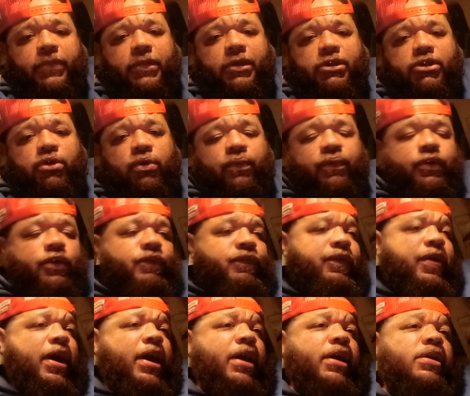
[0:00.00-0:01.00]
So for
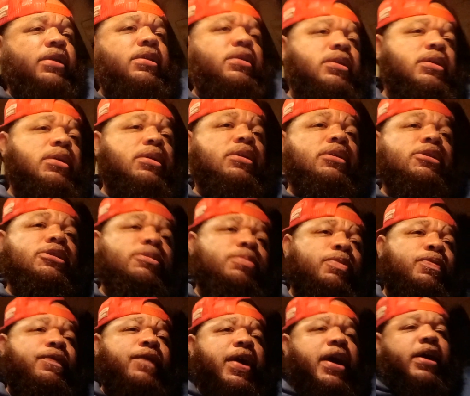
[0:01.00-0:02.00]
the
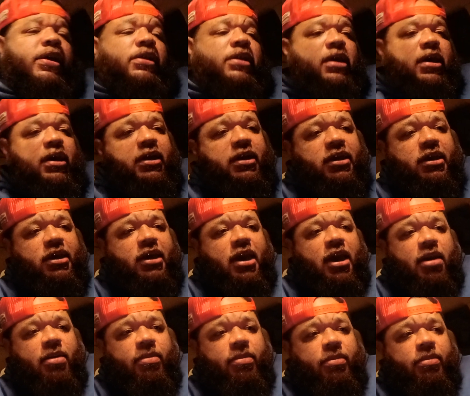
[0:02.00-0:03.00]
simple fact that he
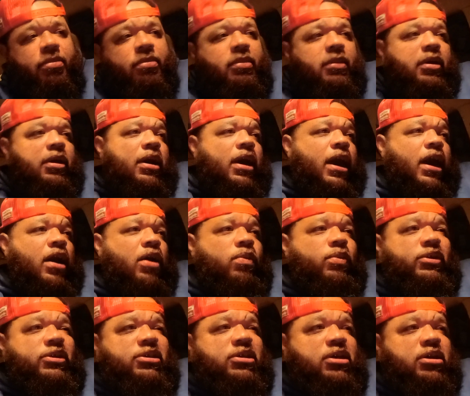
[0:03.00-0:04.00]
came out
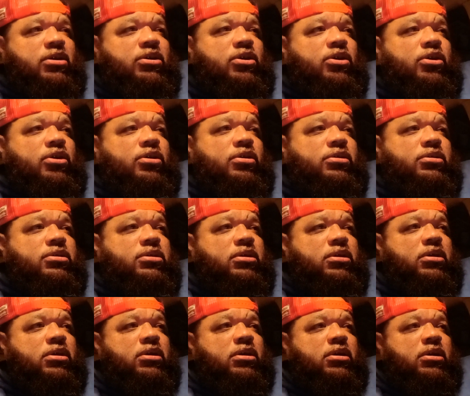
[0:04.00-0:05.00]
with 10 years,
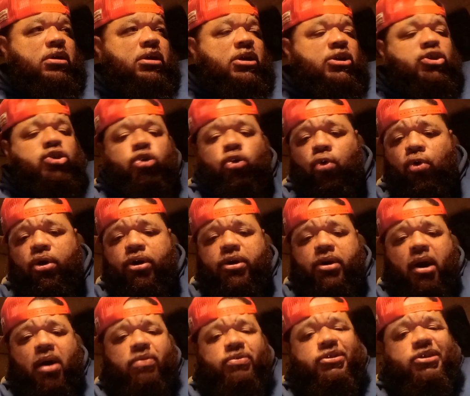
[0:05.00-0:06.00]
his lawyer,
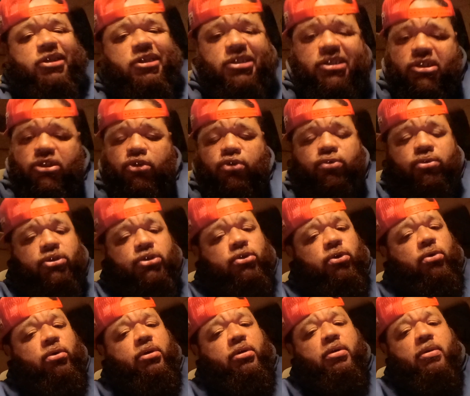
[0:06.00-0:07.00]
I was listening to his
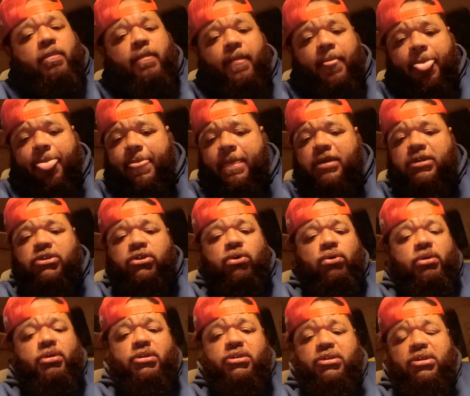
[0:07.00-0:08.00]

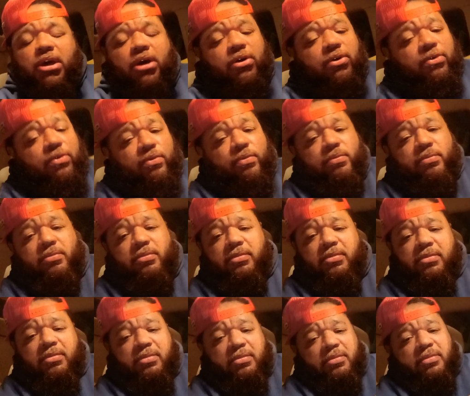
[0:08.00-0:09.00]
lawyer's cold.
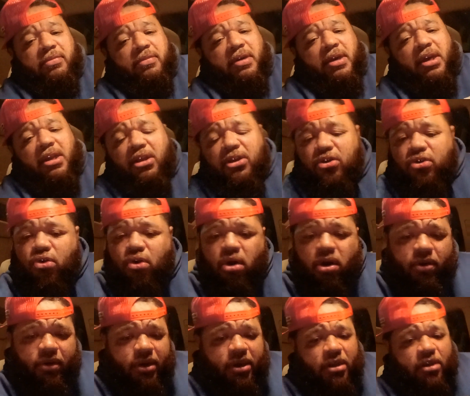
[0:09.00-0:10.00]
Any of
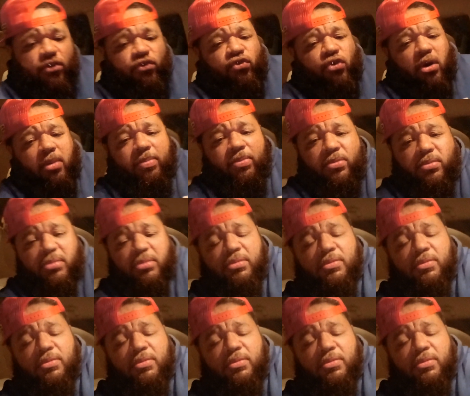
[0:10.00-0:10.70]
y'all get in trouble,